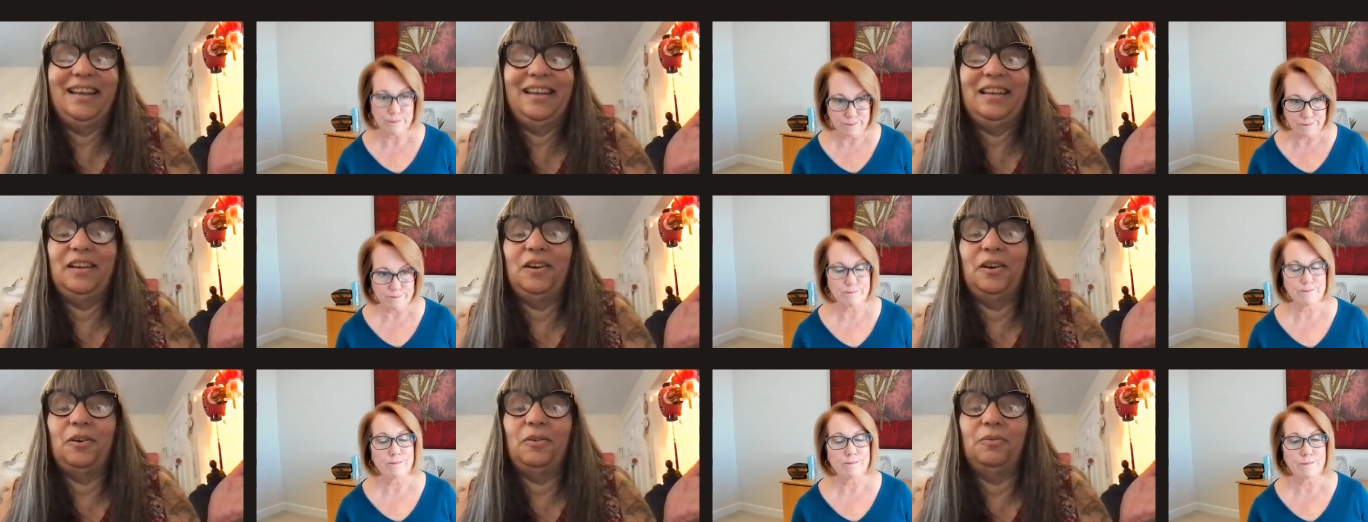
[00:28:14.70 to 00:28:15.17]

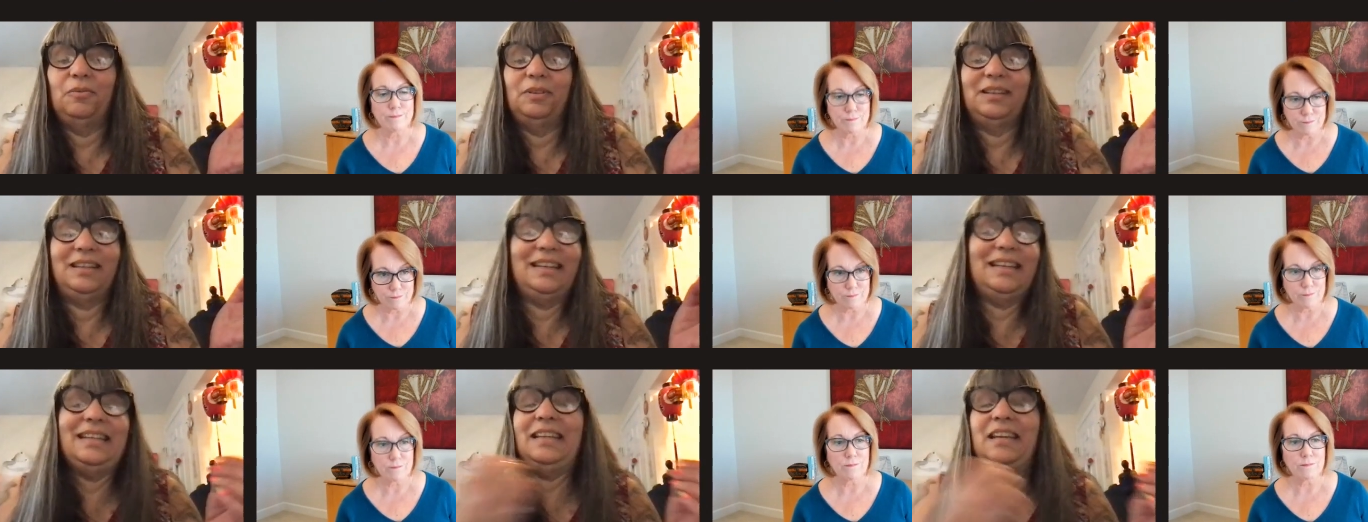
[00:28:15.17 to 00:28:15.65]
Speaker 1: you know,
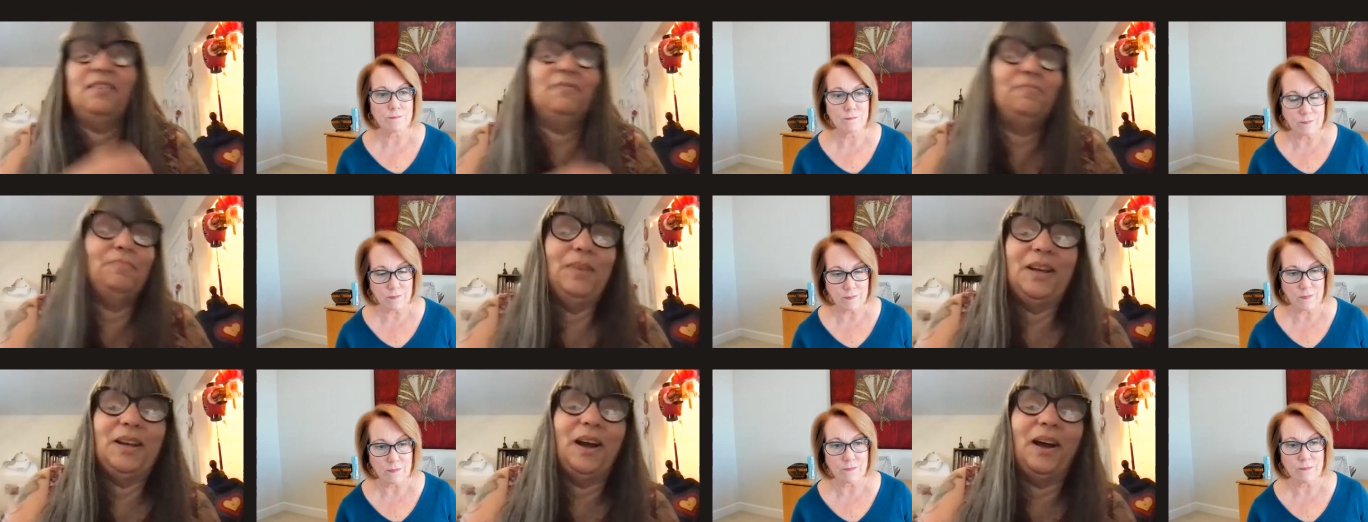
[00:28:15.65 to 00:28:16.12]
didn't give
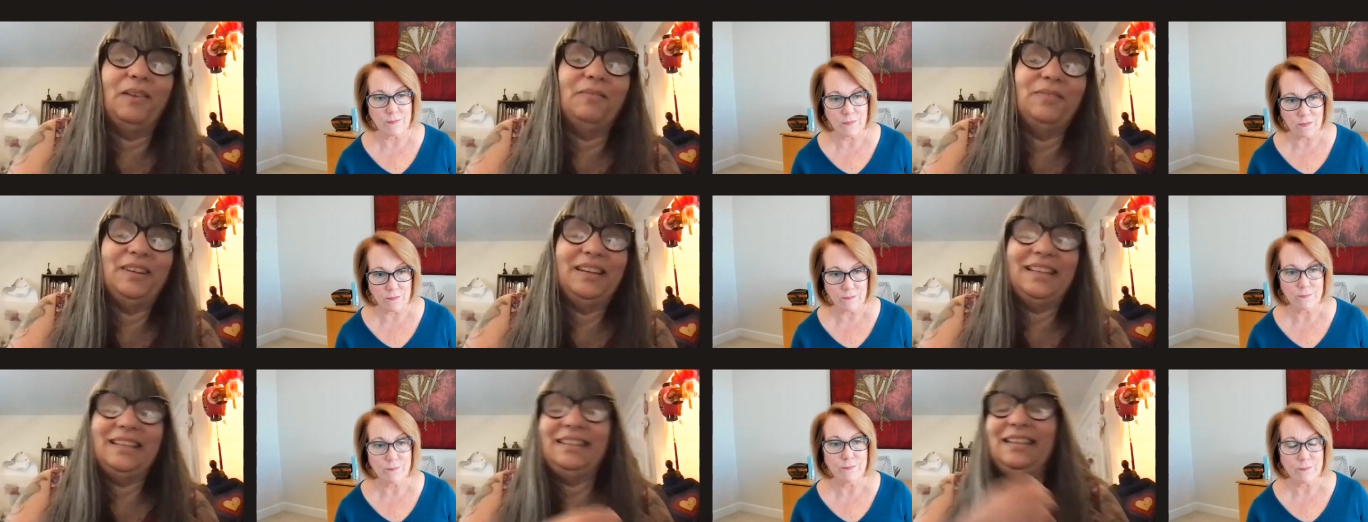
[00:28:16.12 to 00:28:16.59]
me
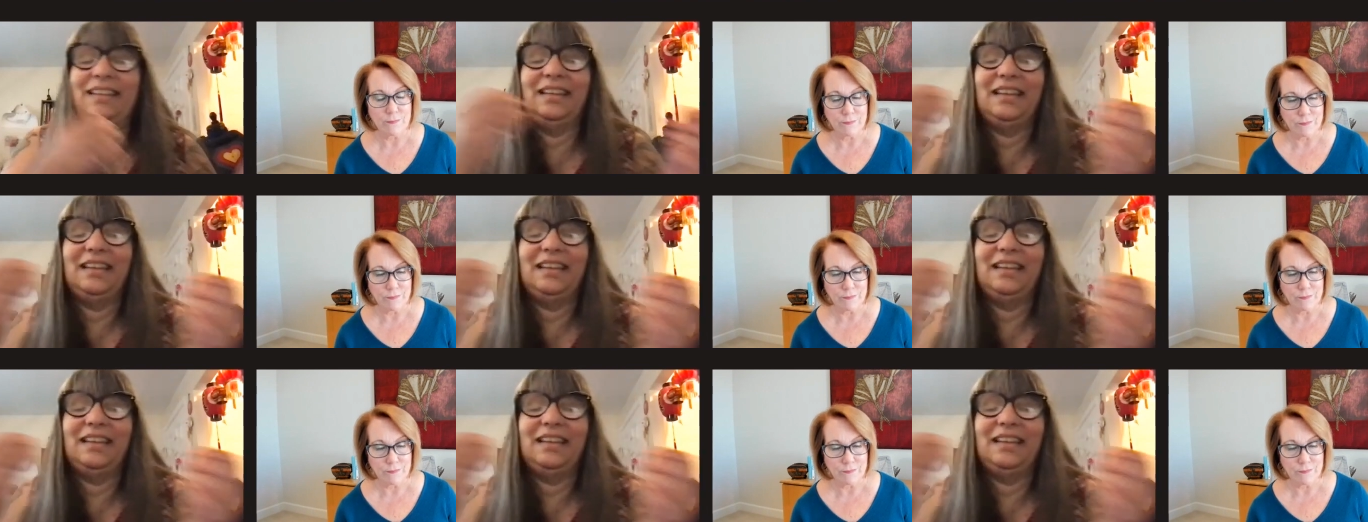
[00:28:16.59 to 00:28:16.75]
confidence.